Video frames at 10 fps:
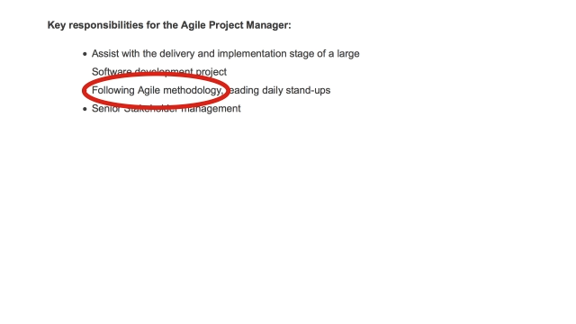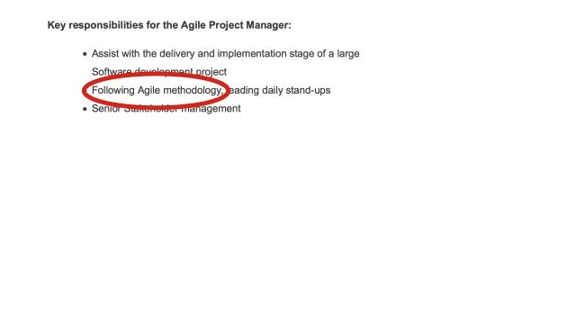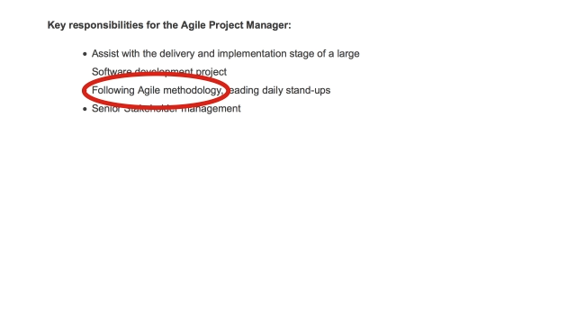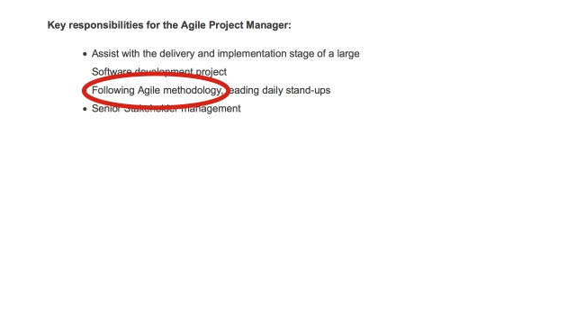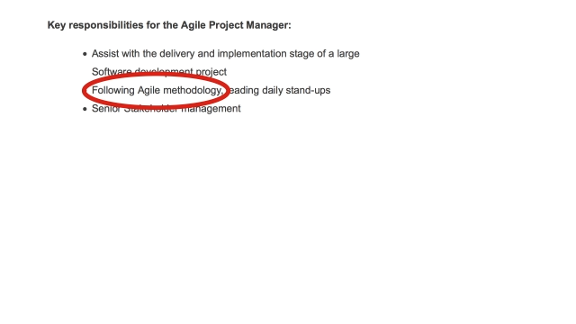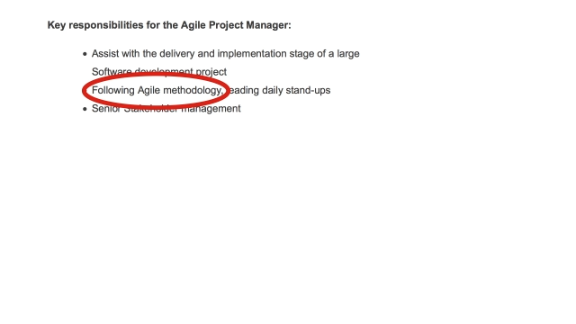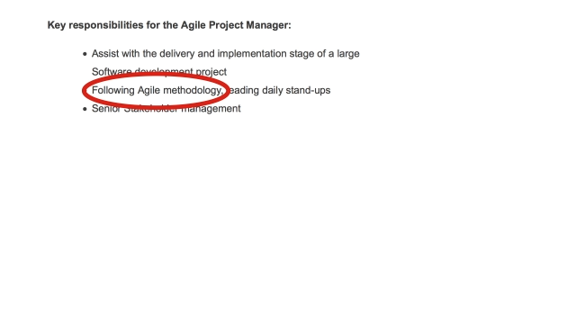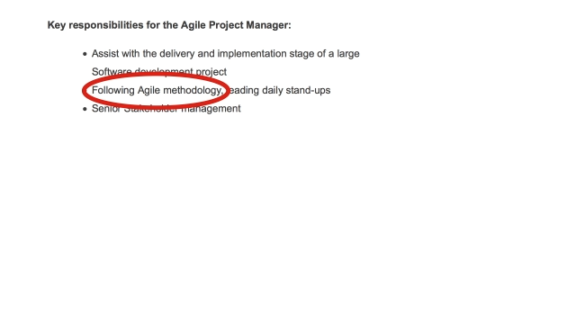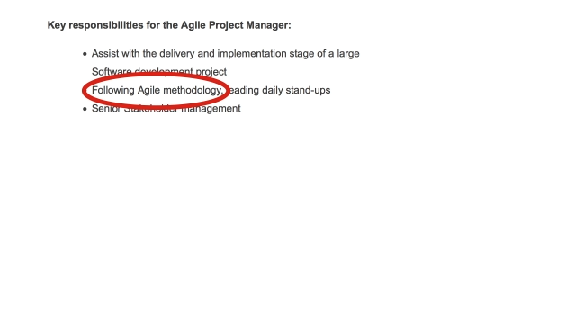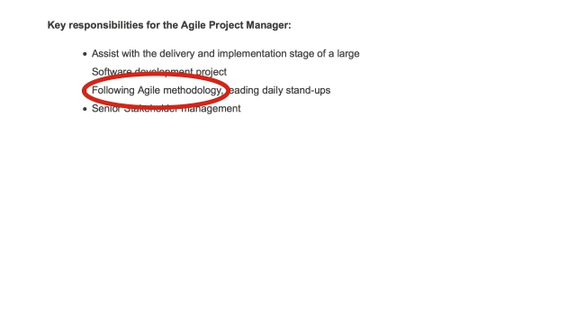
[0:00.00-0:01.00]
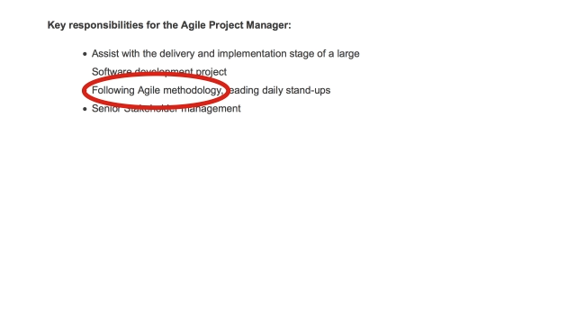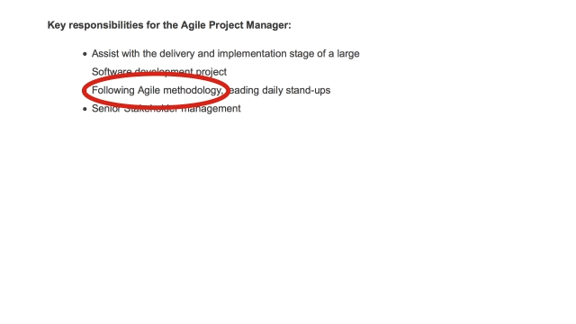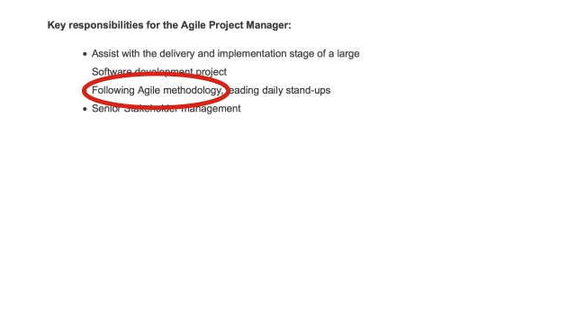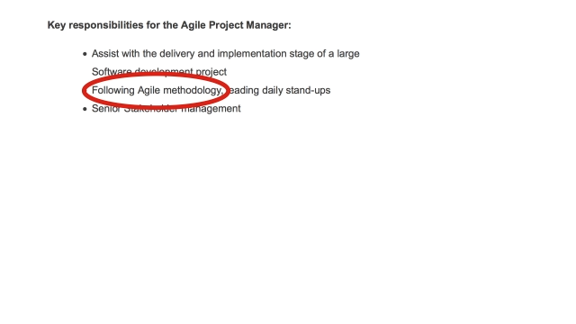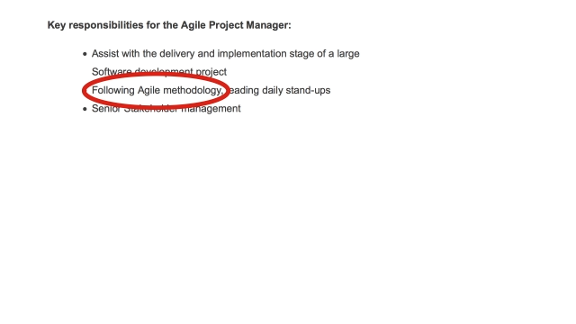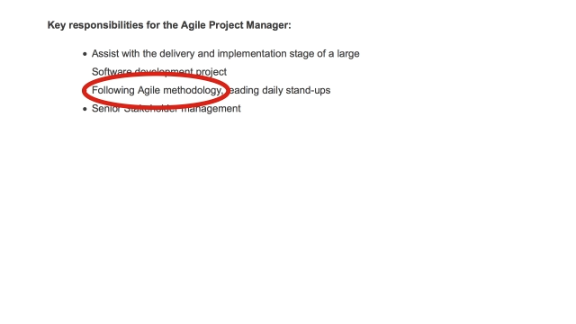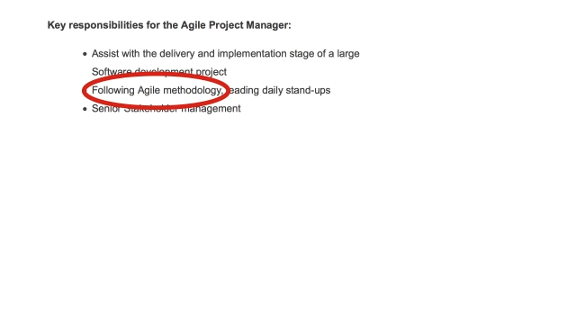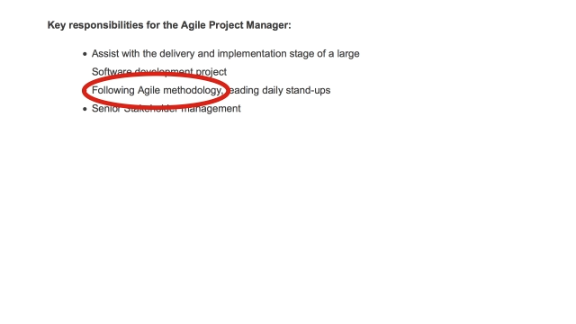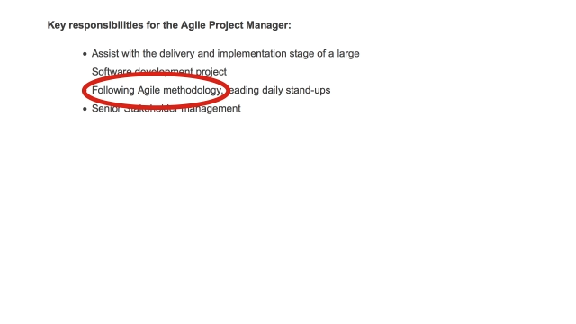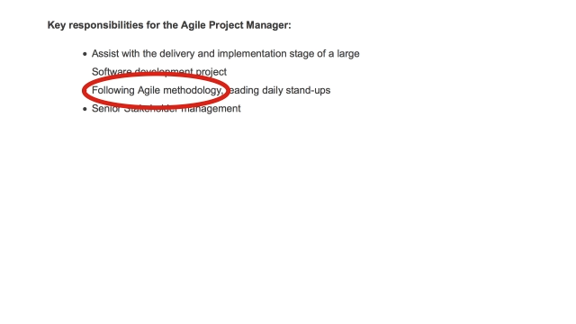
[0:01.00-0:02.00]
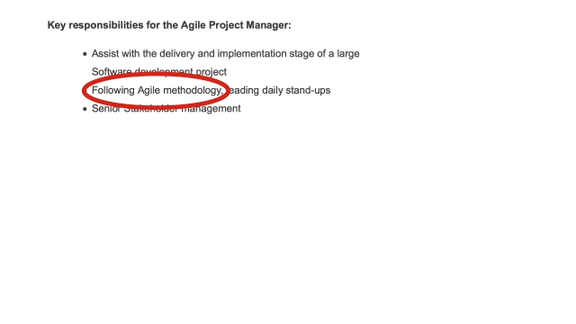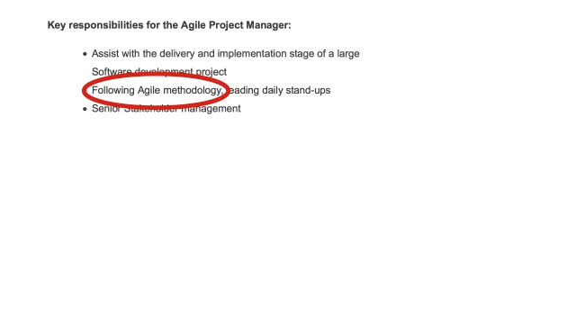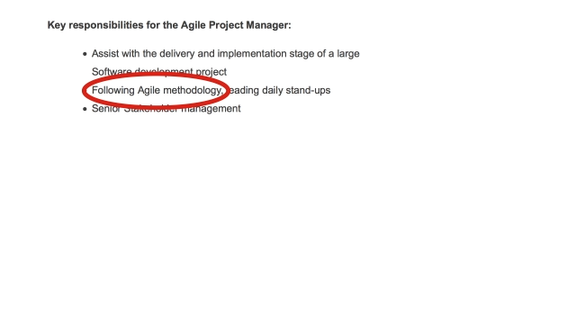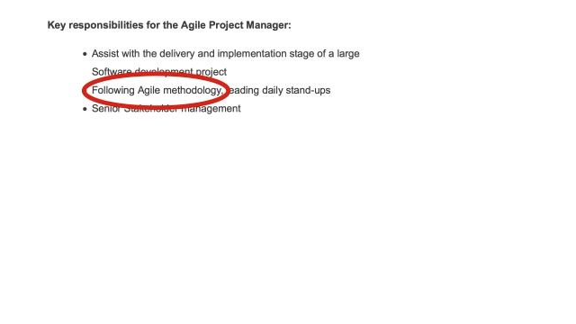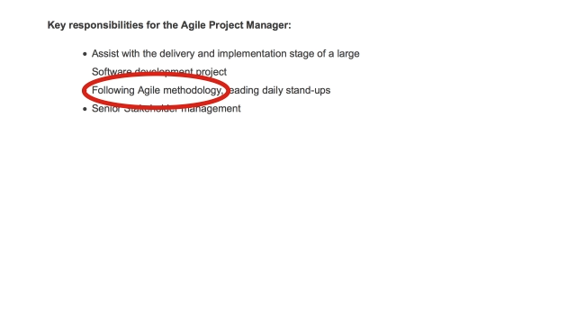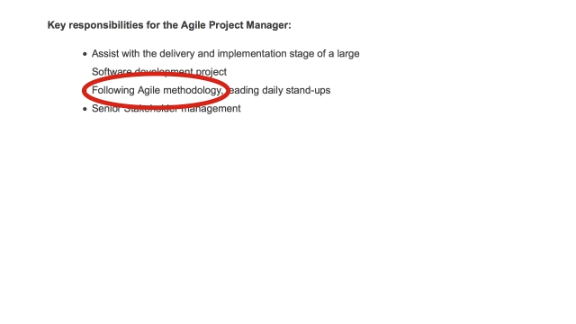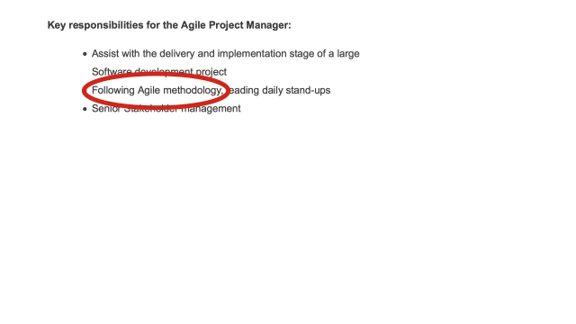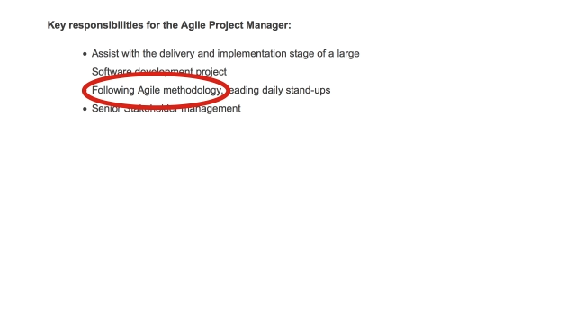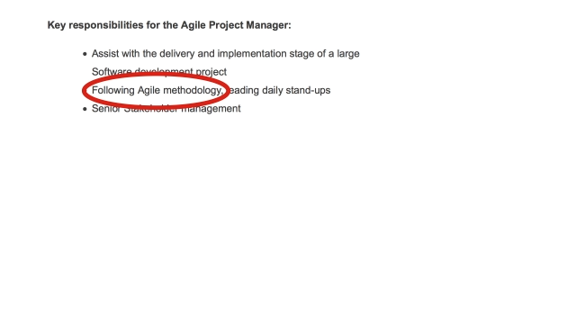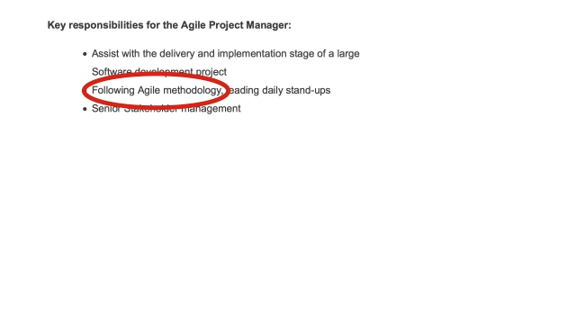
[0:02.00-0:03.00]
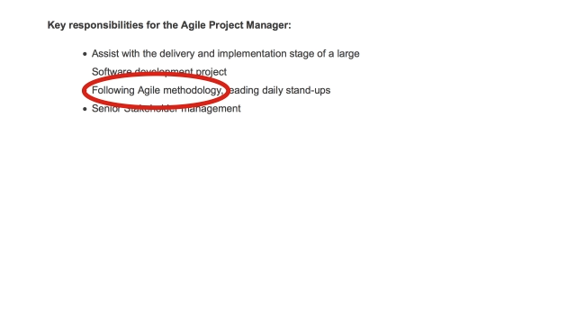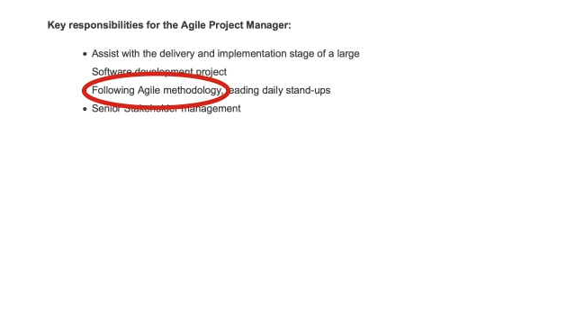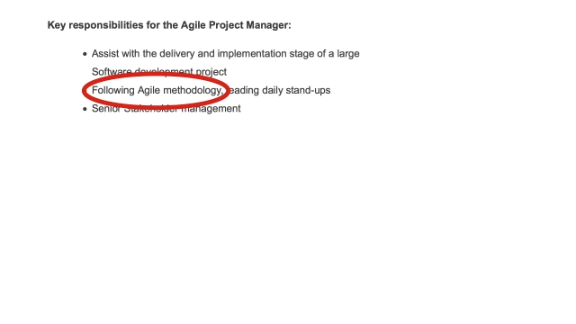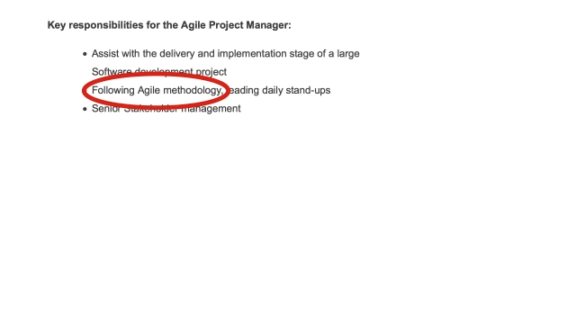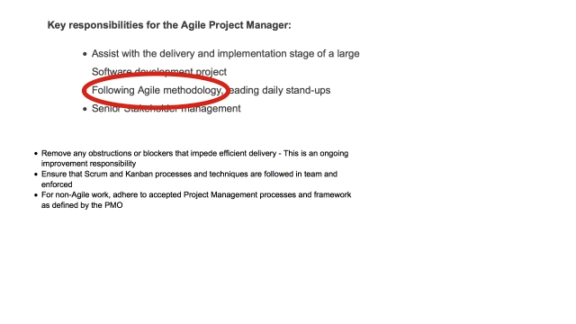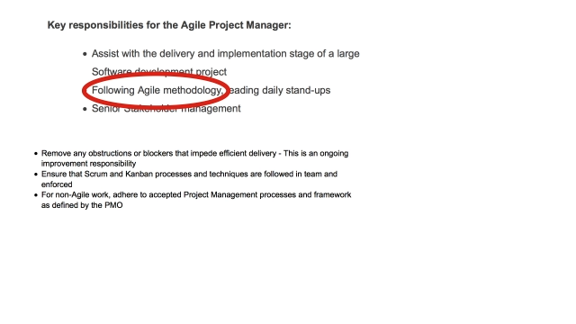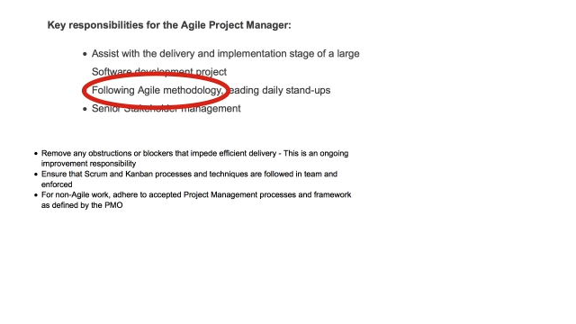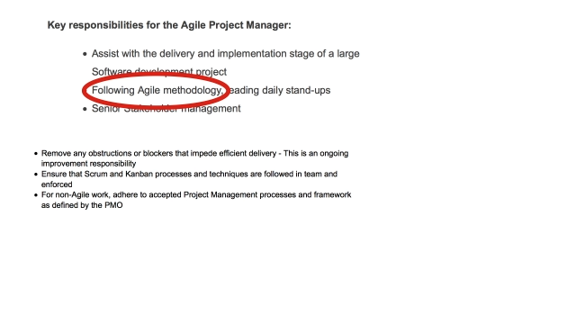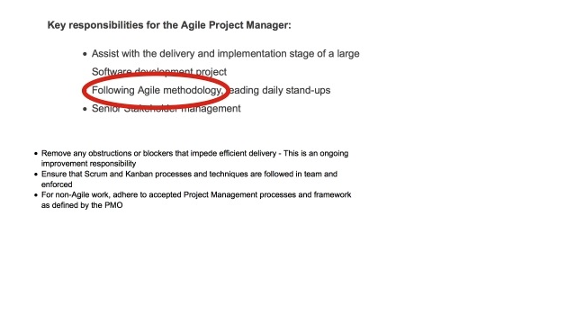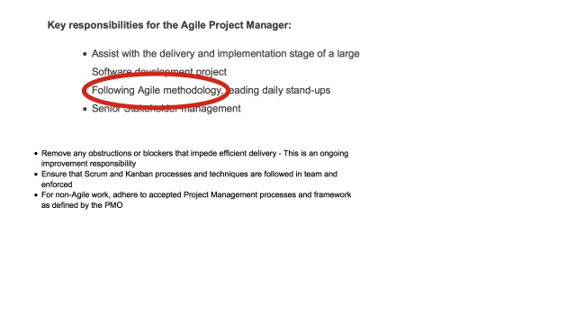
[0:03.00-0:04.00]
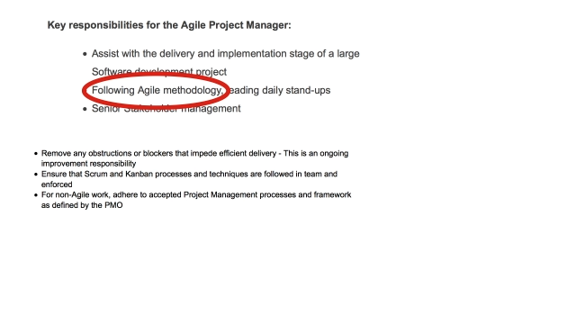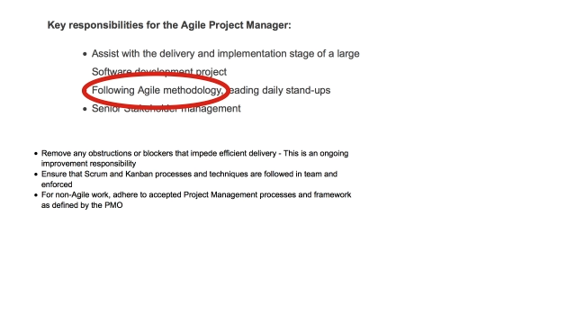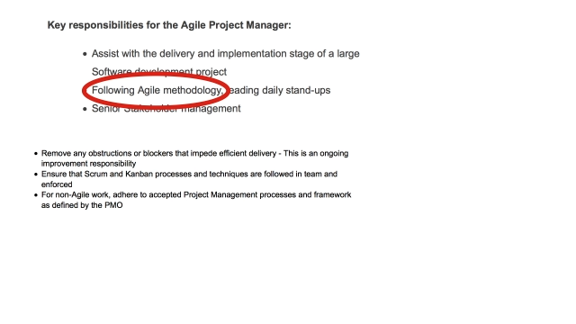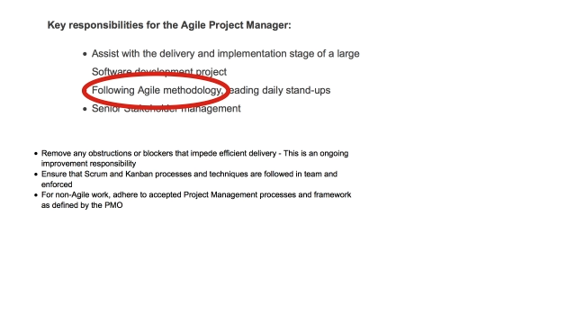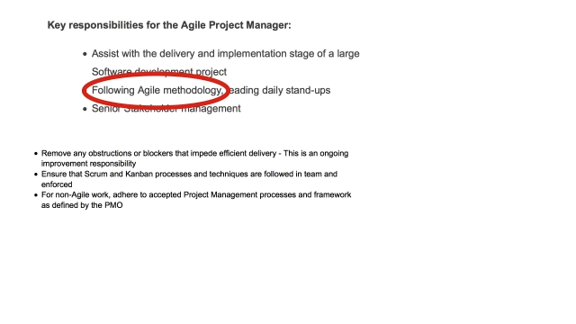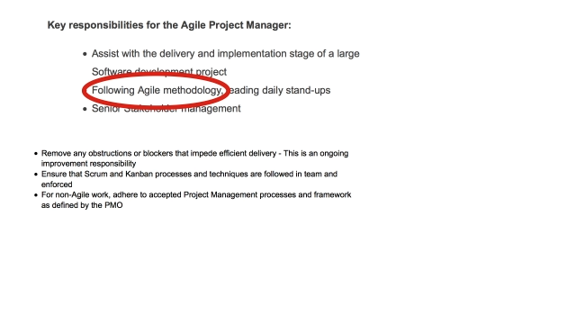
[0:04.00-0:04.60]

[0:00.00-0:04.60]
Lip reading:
No face is visible, so there are no lips to read.